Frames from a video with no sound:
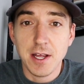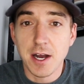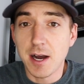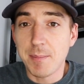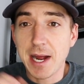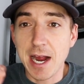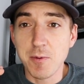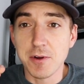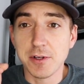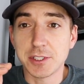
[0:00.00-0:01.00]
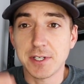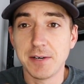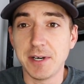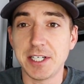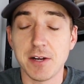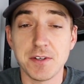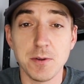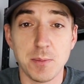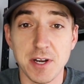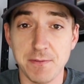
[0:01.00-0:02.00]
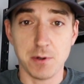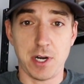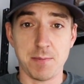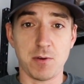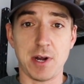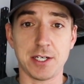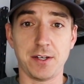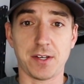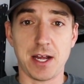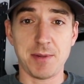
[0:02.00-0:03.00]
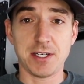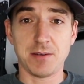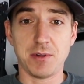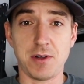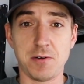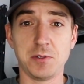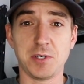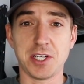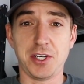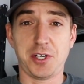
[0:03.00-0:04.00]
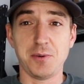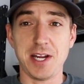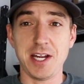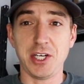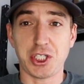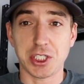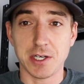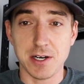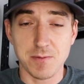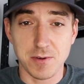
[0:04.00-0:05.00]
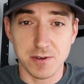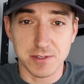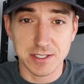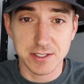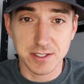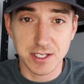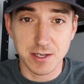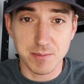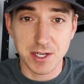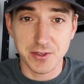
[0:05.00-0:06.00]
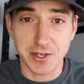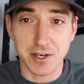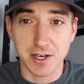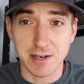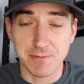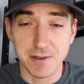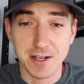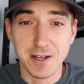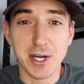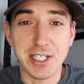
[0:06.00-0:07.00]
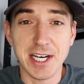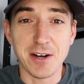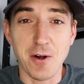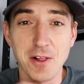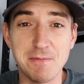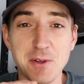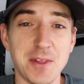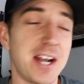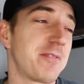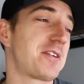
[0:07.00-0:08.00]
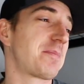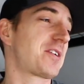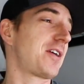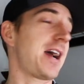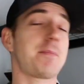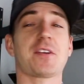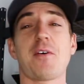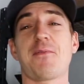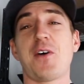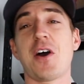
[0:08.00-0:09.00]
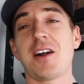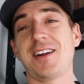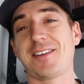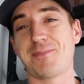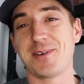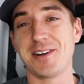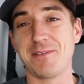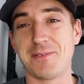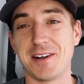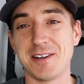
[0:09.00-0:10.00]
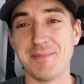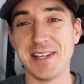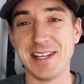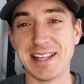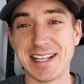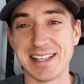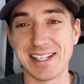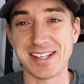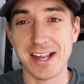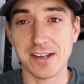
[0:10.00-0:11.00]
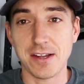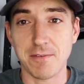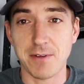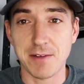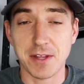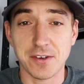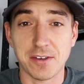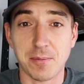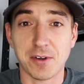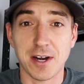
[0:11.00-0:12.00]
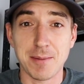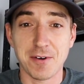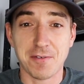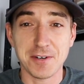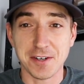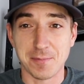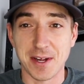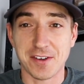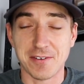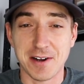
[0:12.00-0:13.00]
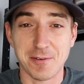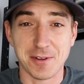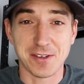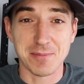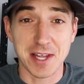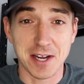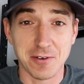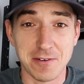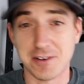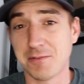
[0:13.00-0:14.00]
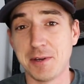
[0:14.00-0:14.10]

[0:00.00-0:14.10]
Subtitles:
I will try and reach out to you, but if you are having to watch this, comment down below and we'll get you a shirt and we'll get it mailed off. Appreciate all of you that have subscribed so far. It's pretty fun to me that this has hit 5,000 subscribers for just messing around with some Land Rovers.